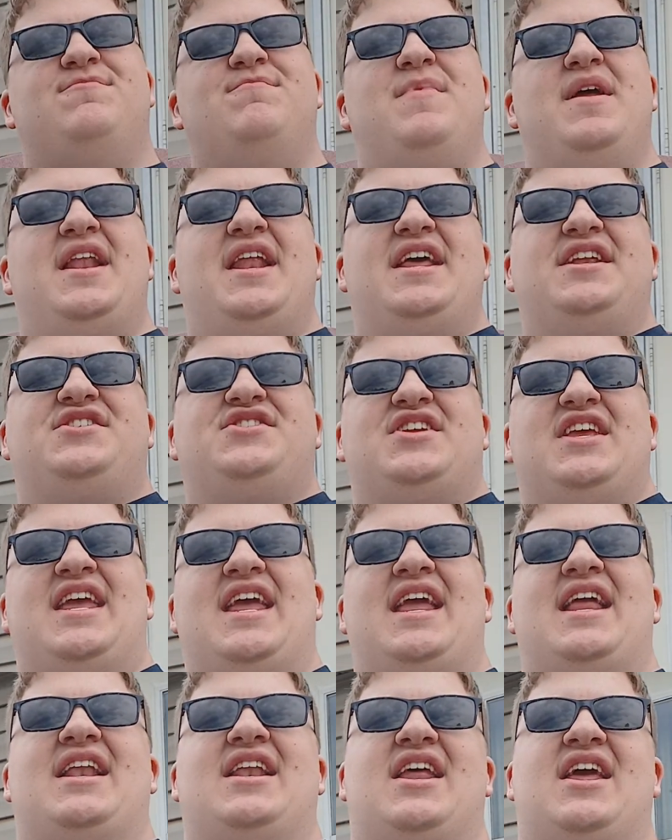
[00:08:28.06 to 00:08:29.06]
minutes
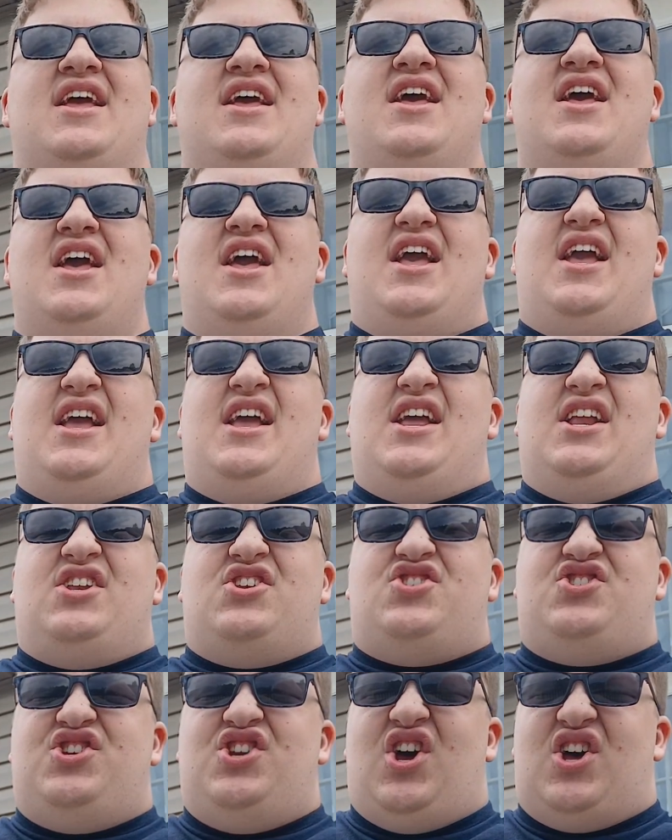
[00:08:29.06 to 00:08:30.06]
in, it
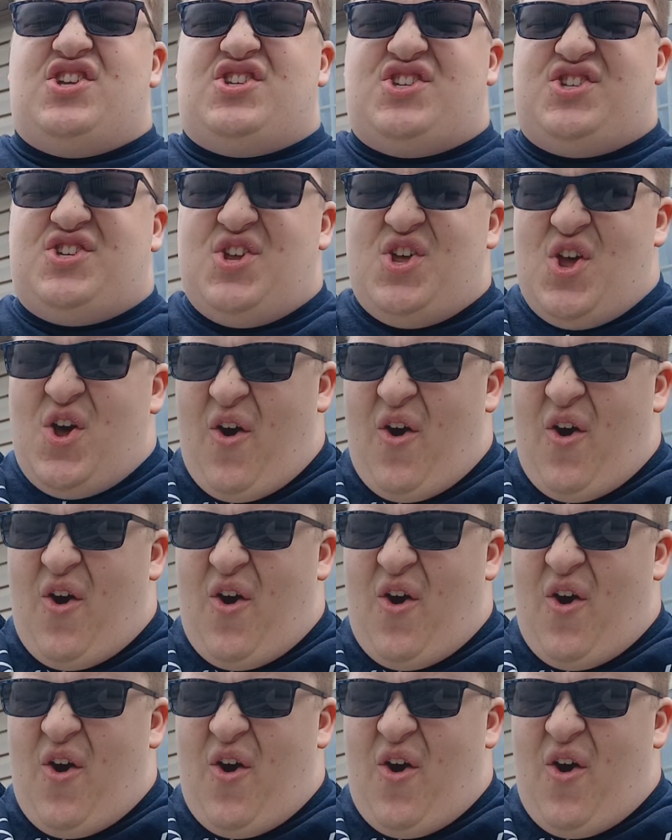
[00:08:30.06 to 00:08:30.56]
just